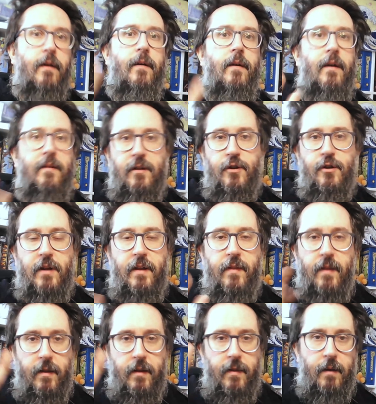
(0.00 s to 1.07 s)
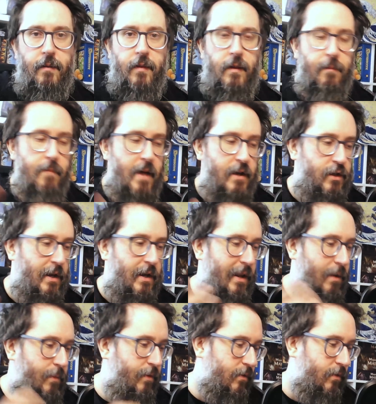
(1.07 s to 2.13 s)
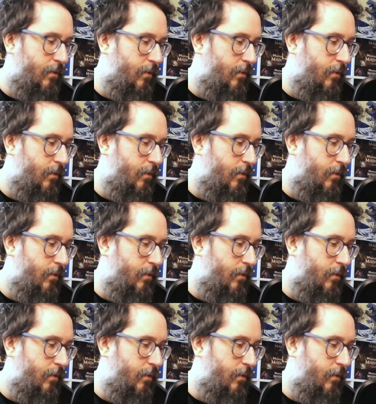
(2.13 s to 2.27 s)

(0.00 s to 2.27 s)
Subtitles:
essentially, the magical elements.